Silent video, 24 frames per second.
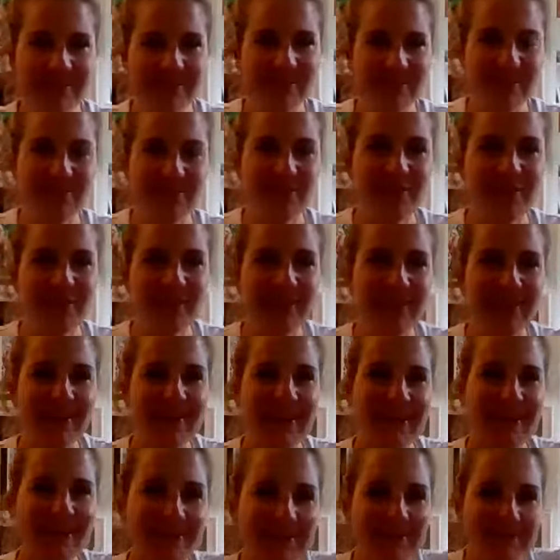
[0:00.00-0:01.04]
That's very
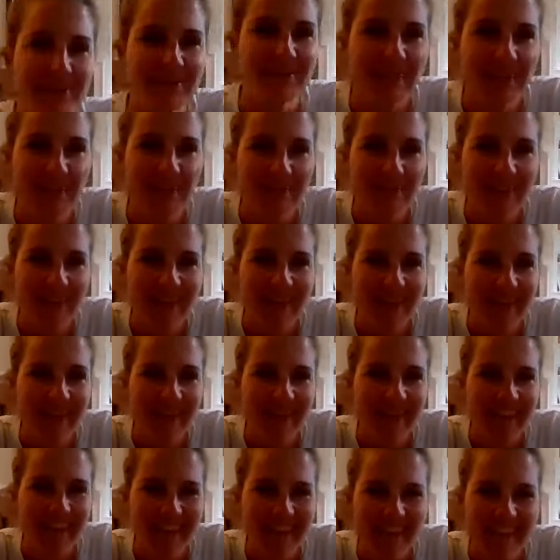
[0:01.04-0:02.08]
clever, Jamie.
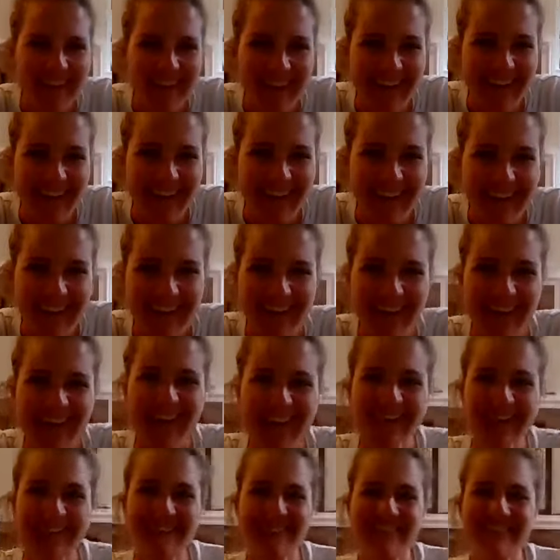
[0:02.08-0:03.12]

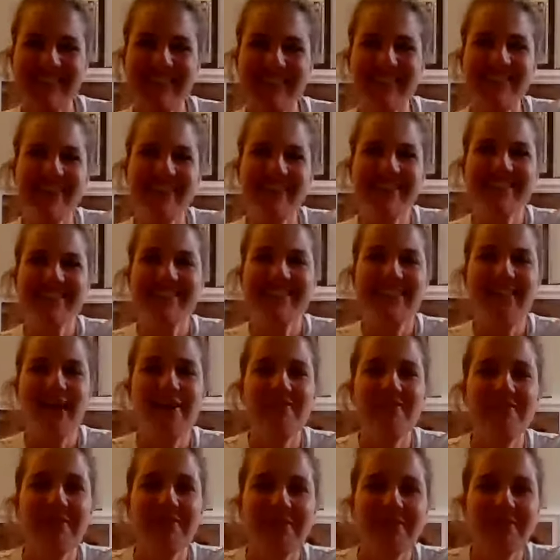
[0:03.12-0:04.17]
You can get as
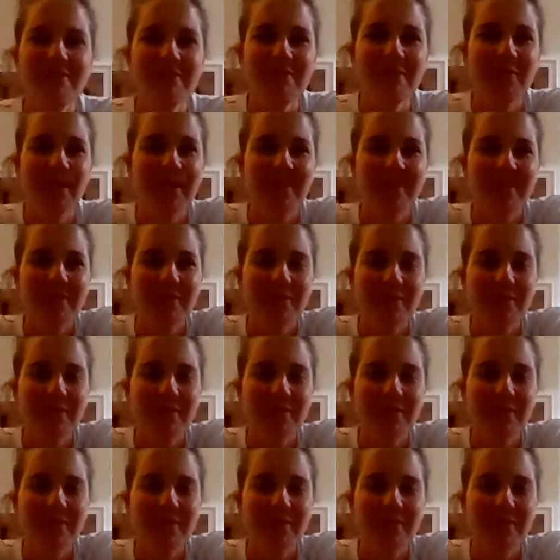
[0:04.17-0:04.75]
clever as you want.